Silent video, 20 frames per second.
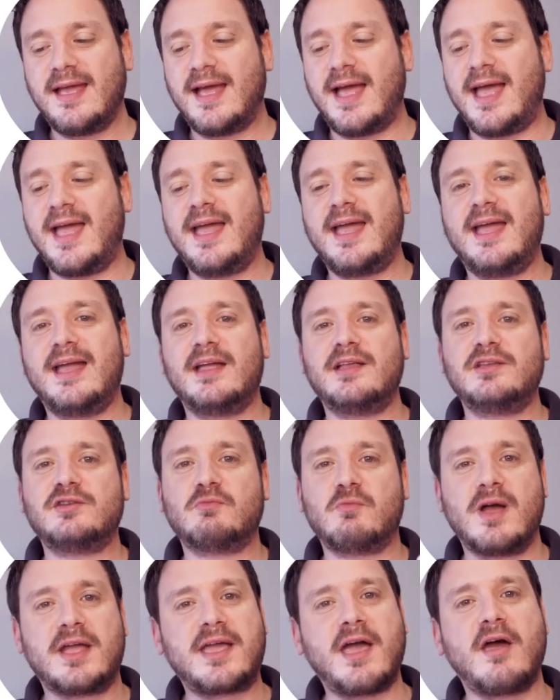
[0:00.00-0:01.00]
And
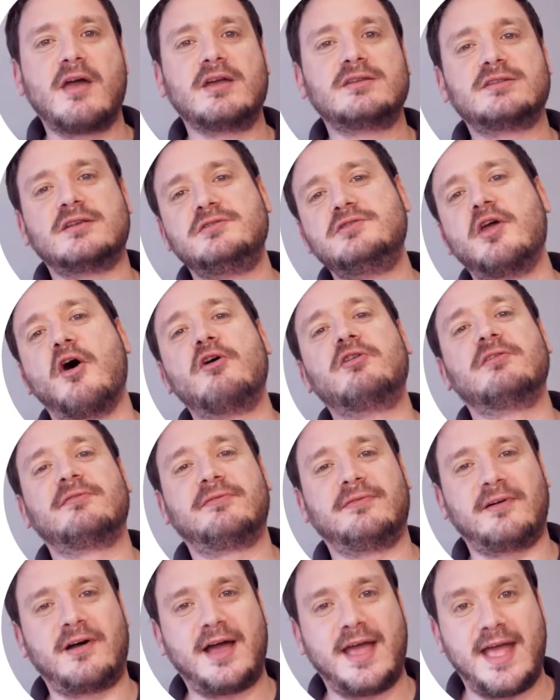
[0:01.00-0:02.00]
we're going to
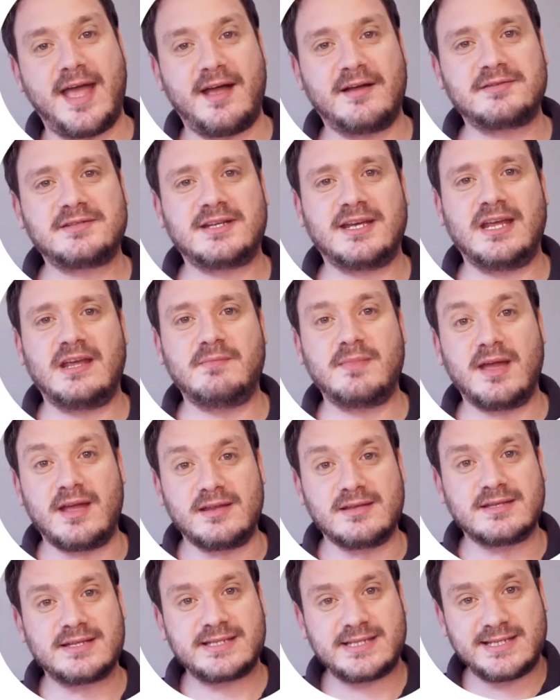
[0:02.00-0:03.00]
notify our team
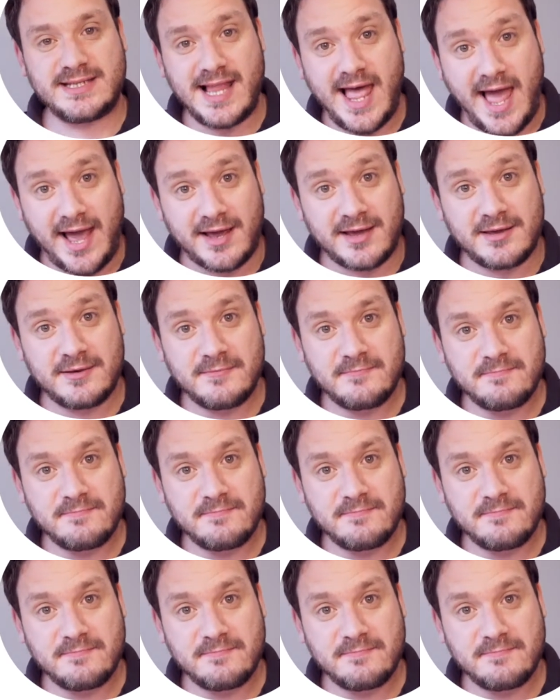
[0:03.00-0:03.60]
in Slack,